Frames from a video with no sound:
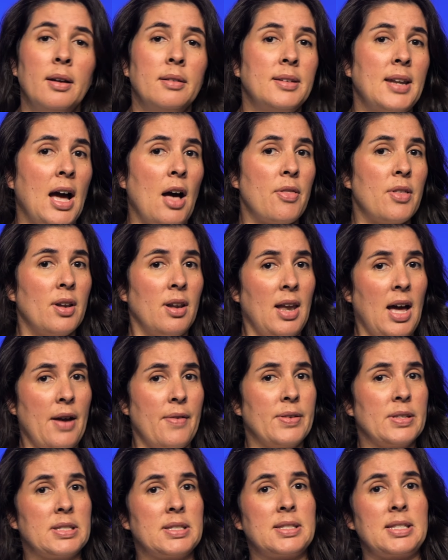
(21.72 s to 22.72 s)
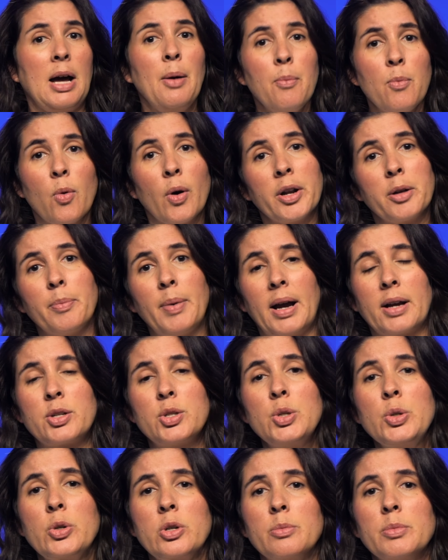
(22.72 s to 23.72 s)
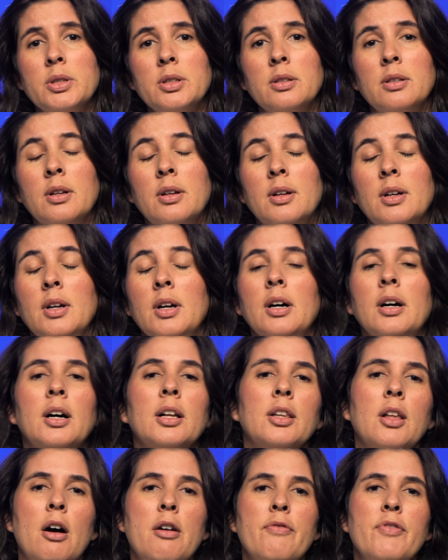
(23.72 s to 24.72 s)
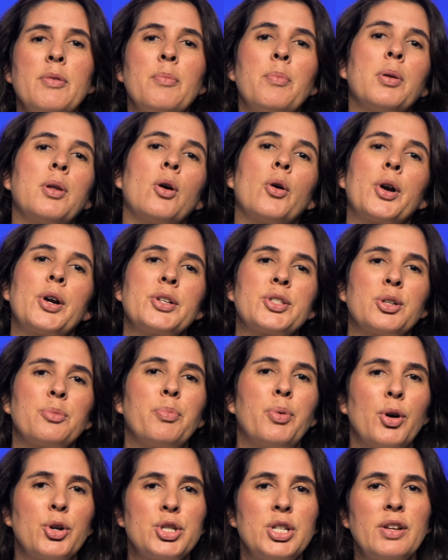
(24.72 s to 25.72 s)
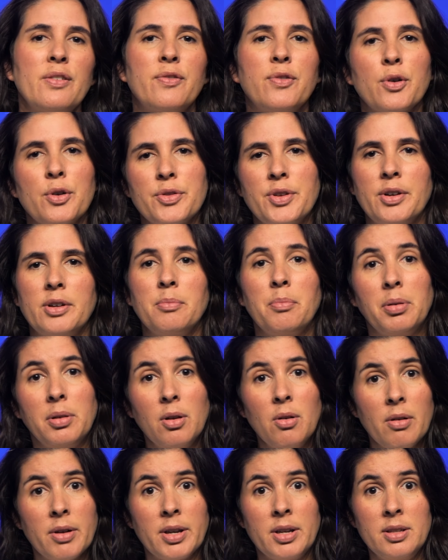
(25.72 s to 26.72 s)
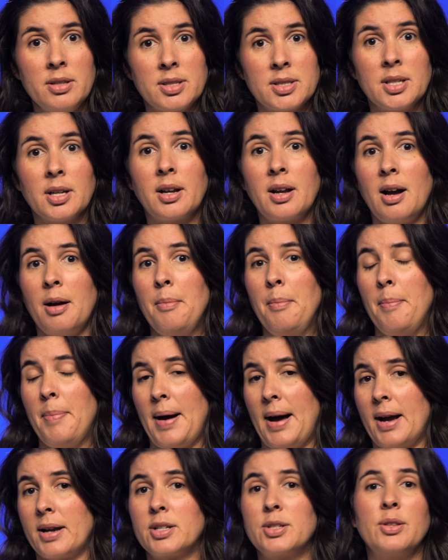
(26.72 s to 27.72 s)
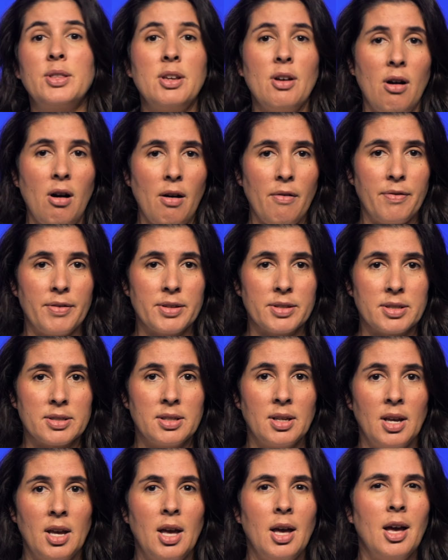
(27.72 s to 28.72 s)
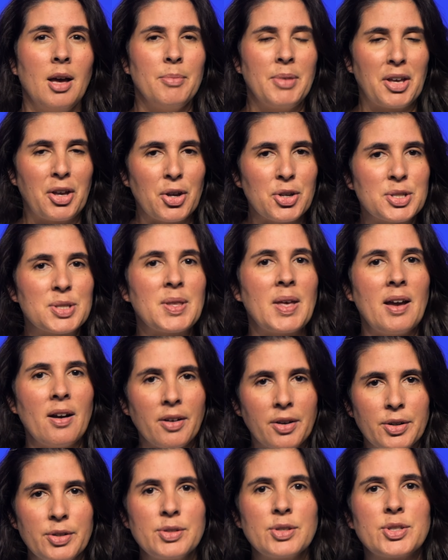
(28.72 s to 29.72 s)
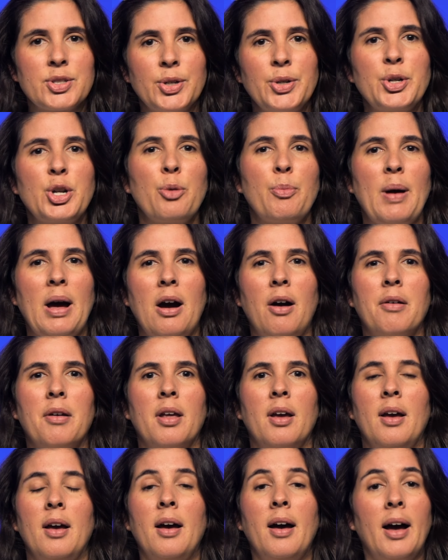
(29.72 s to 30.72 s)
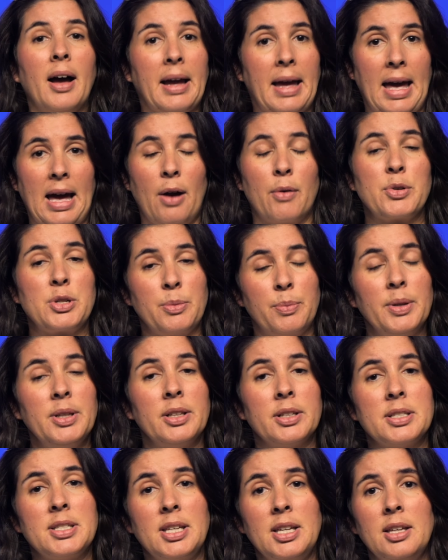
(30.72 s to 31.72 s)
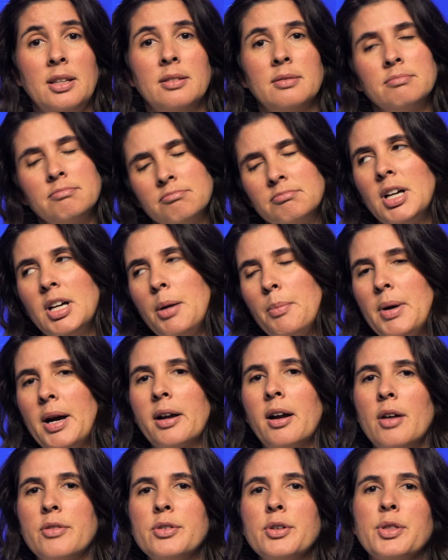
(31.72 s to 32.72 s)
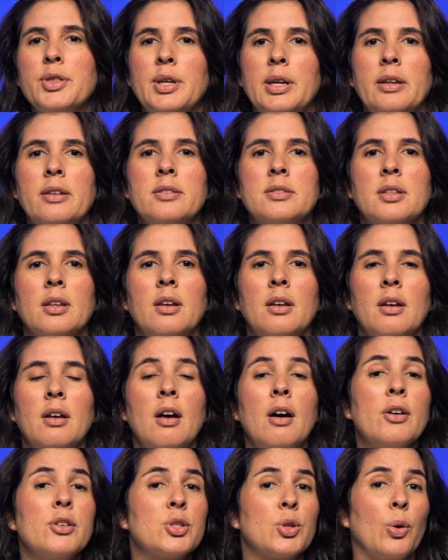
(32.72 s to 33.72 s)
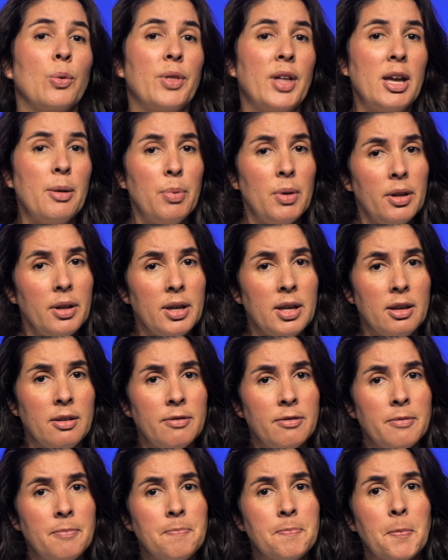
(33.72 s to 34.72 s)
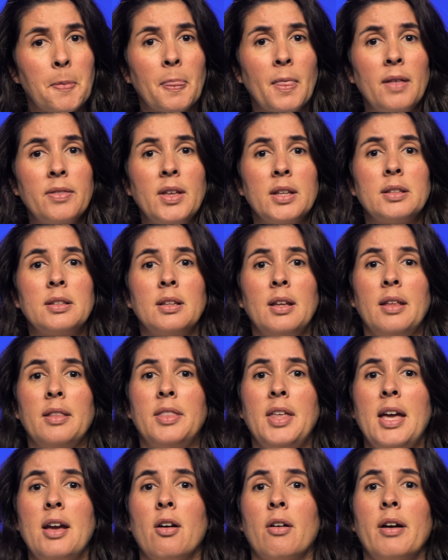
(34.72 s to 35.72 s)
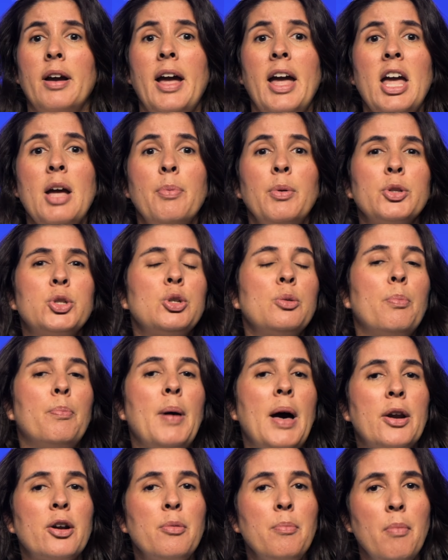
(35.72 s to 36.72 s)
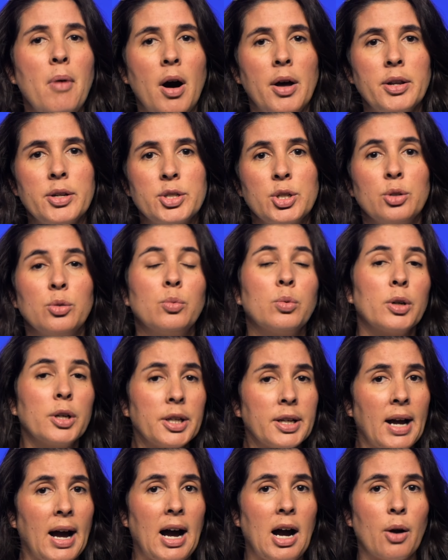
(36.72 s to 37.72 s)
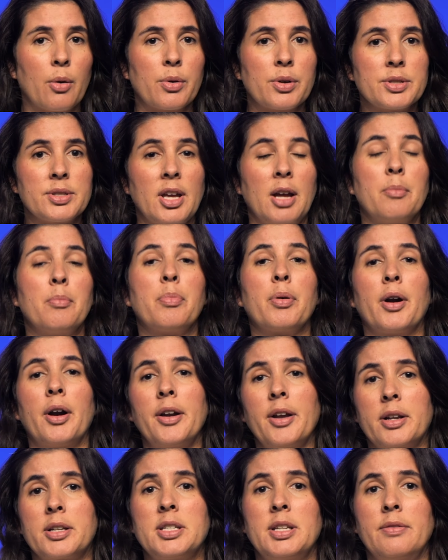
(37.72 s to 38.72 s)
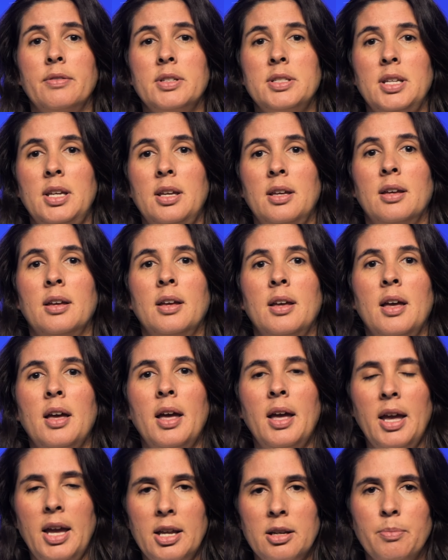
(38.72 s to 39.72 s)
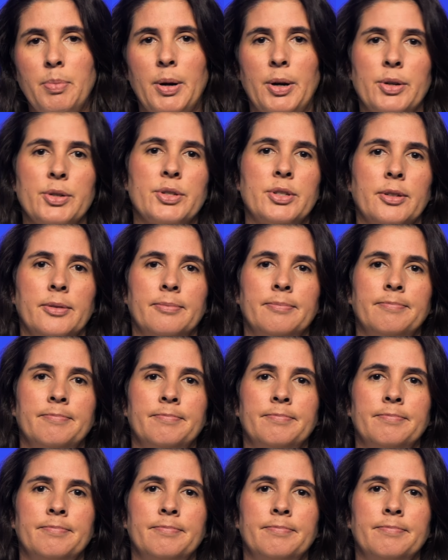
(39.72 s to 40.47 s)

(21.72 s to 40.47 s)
Now that life is somewhat back to normal, a lot of employers are pushing for their employees to come back to the office because they are concerned about accountability, among other things, so they believe that they are able to better monitor work hours and productivity in person.